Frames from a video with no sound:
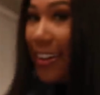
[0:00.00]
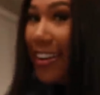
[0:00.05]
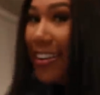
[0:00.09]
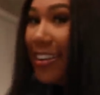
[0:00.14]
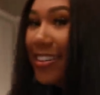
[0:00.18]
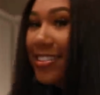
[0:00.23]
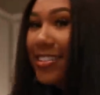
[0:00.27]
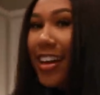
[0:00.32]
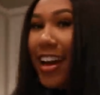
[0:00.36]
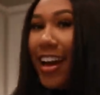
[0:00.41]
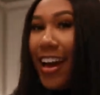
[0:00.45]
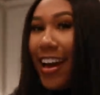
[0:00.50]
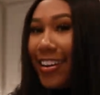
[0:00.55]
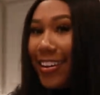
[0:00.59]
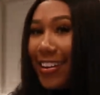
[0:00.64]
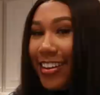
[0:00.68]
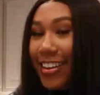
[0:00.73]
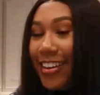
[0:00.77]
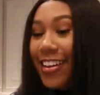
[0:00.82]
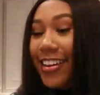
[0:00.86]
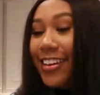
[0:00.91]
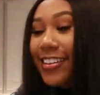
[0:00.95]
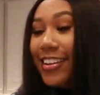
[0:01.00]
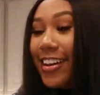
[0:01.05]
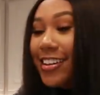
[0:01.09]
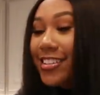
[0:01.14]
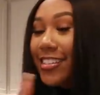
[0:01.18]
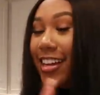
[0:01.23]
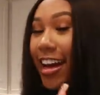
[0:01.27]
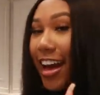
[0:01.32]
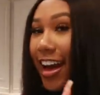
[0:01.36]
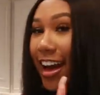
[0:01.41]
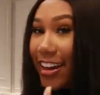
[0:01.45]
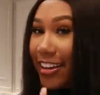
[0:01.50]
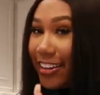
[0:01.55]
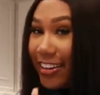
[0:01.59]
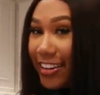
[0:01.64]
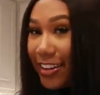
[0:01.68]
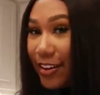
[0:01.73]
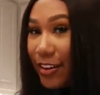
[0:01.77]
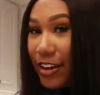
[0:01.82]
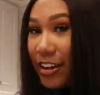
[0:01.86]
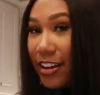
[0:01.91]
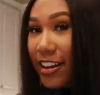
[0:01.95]
y'all. That's how I get. That's how I
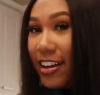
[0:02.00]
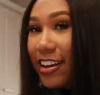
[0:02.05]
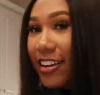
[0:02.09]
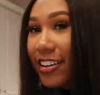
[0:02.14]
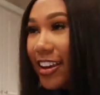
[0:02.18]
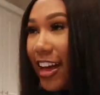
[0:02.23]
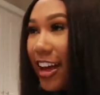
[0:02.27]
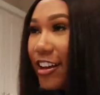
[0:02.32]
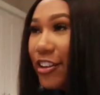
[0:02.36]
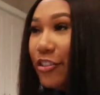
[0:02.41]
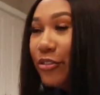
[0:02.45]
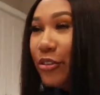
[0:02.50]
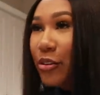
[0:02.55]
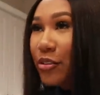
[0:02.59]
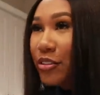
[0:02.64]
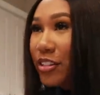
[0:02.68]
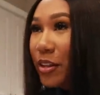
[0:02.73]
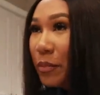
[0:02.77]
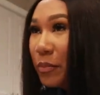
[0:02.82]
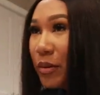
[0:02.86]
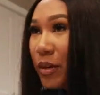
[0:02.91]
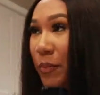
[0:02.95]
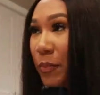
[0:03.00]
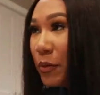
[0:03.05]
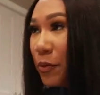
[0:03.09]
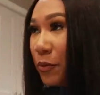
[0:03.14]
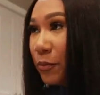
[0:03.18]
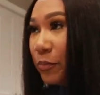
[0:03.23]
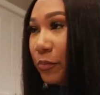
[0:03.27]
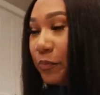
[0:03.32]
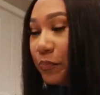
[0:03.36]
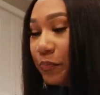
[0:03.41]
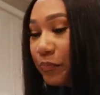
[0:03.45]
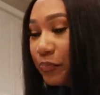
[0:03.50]
get. Like, you know, some people,